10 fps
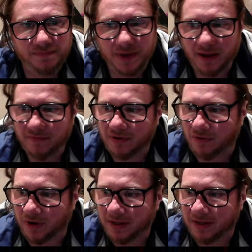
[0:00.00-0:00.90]
have a
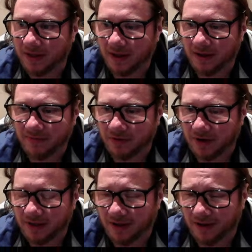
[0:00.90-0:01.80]
great day, have a
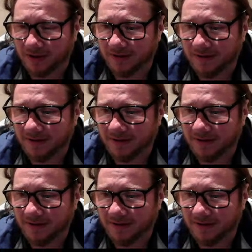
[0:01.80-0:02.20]
great night.